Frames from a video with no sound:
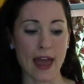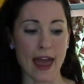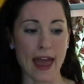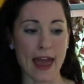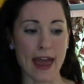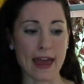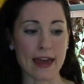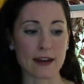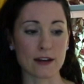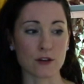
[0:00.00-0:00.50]

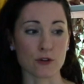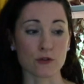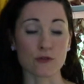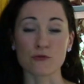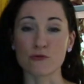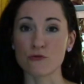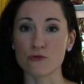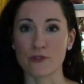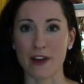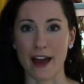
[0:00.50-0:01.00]
And
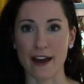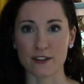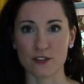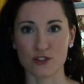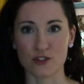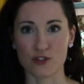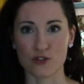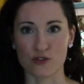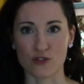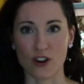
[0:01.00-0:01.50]
through that
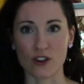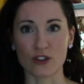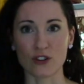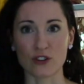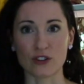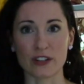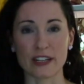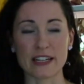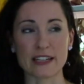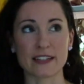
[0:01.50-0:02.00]

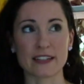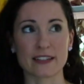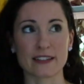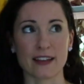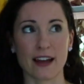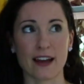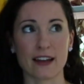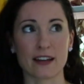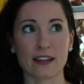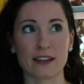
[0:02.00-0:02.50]
struggle, he
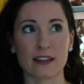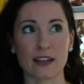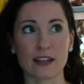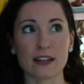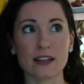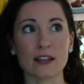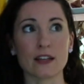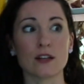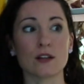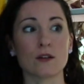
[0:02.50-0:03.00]
decided that
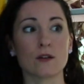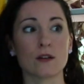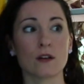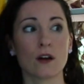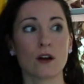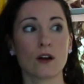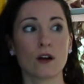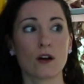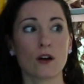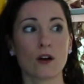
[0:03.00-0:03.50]
he
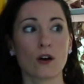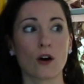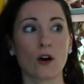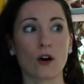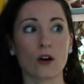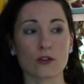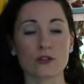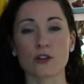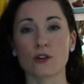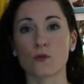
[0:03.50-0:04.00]

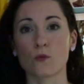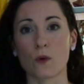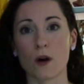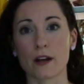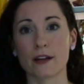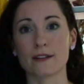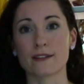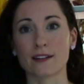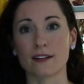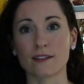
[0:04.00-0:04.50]
also
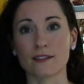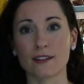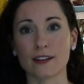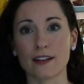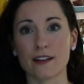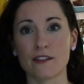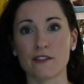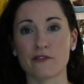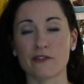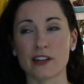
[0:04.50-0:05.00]
wanted to
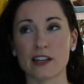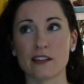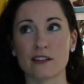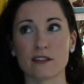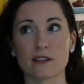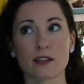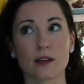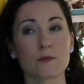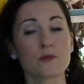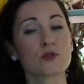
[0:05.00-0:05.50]
live
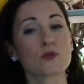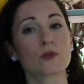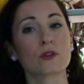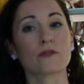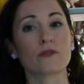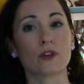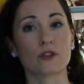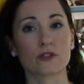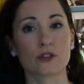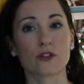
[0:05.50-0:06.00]
in some sort
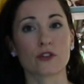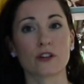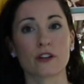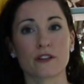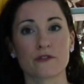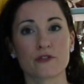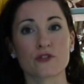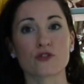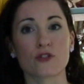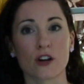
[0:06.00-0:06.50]
of
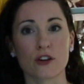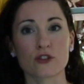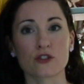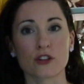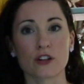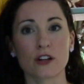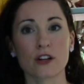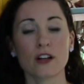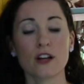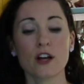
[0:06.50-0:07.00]
alternative
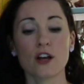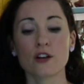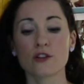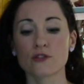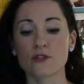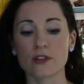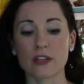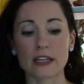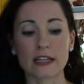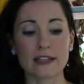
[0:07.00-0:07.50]
structure
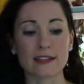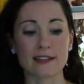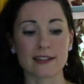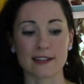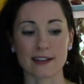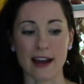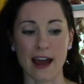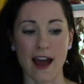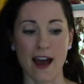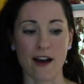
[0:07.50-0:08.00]
so that he
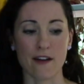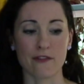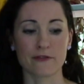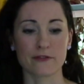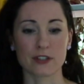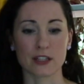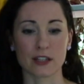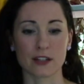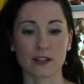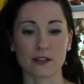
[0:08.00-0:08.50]
didn't
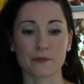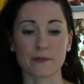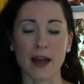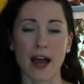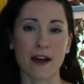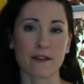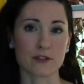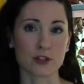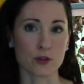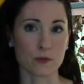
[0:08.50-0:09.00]
have to
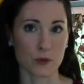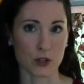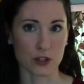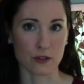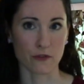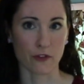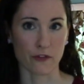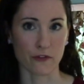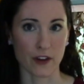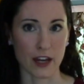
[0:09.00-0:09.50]
have so much
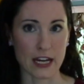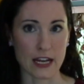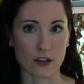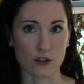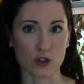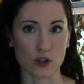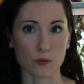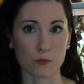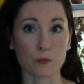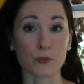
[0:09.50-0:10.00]
of a
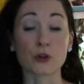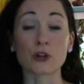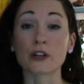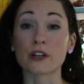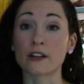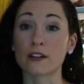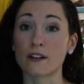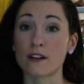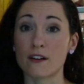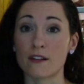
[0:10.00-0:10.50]
financial
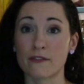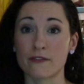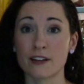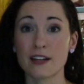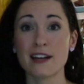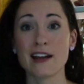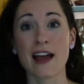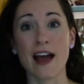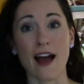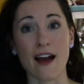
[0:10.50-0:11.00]
burden of
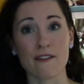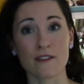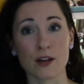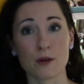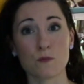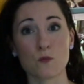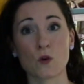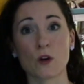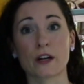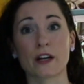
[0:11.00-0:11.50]
having
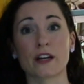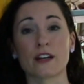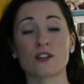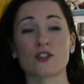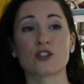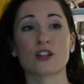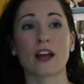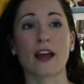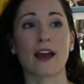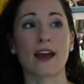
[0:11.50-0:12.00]
a
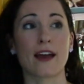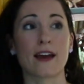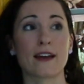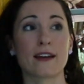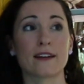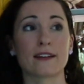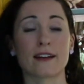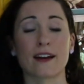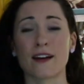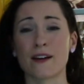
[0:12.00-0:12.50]
mortgage
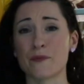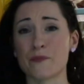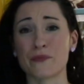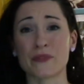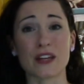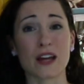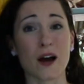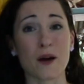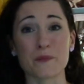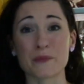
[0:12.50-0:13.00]
and
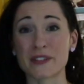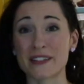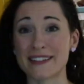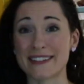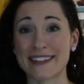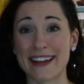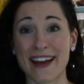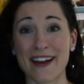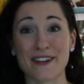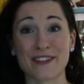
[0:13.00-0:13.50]
the ups
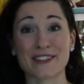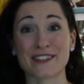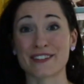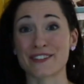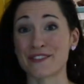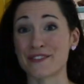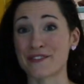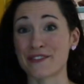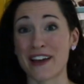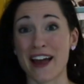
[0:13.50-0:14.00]
and downs
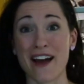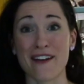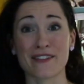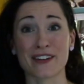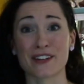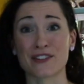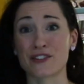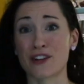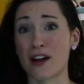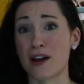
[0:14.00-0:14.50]
of
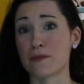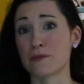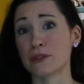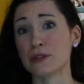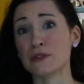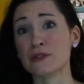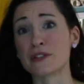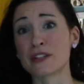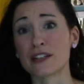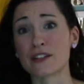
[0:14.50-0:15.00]
having a job and
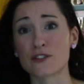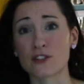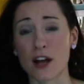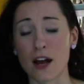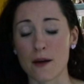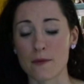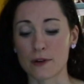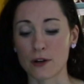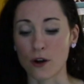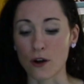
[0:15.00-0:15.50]
losing a
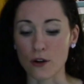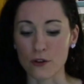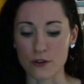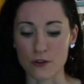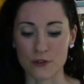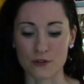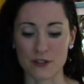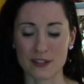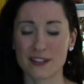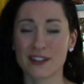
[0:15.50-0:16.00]
job and all
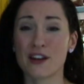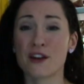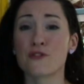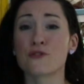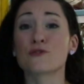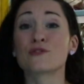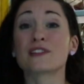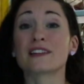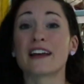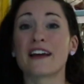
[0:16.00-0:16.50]
those
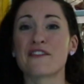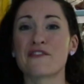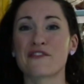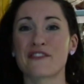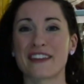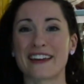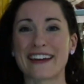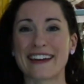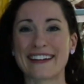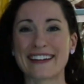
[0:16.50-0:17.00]
life
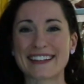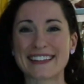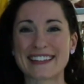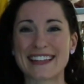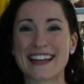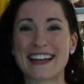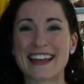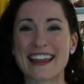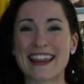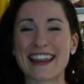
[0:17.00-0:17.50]
things
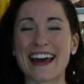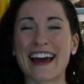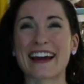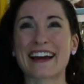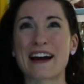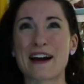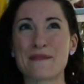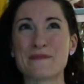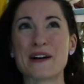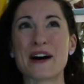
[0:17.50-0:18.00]

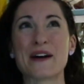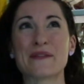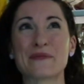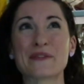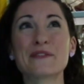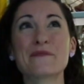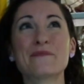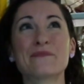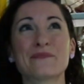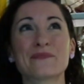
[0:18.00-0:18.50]
that come up.
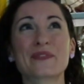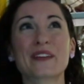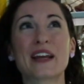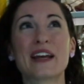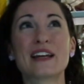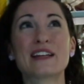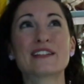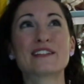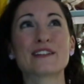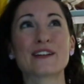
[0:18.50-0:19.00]

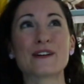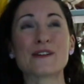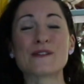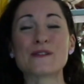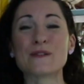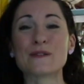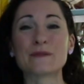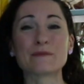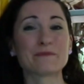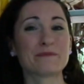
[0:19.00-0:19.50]

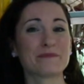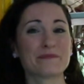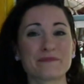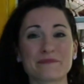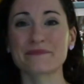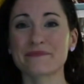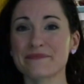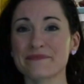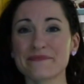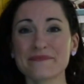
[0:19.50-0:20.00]
So
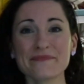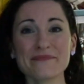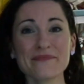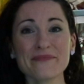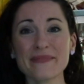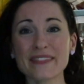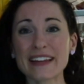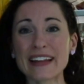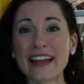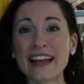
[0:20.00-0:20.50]

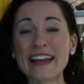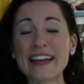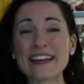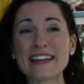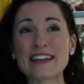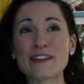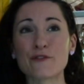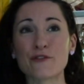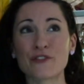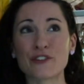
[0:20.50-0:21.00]

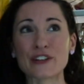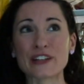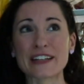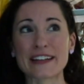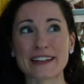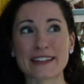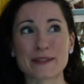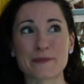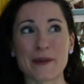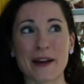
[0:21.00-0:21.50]
he fully
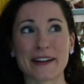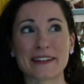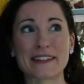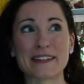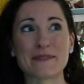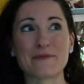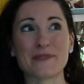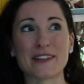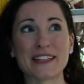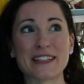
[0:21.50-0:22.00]

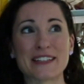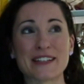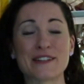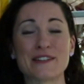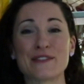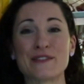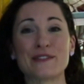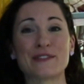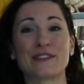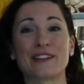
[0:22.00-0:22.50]
expected me
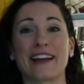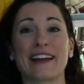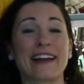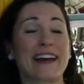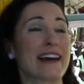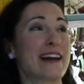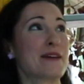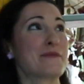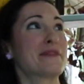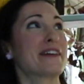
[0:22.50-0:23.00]
to like
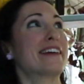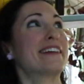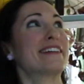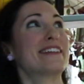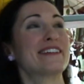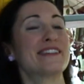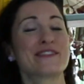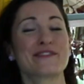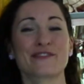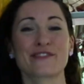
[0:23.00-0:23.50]
get up
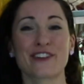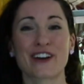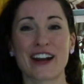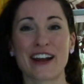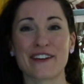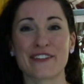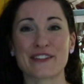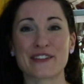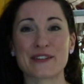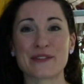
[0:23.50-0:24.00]
and run
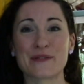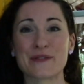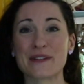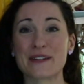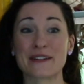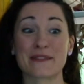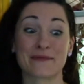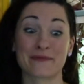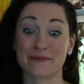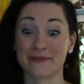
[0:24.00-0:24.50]
out the
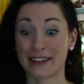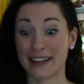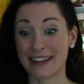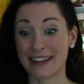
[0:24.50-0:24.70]
door and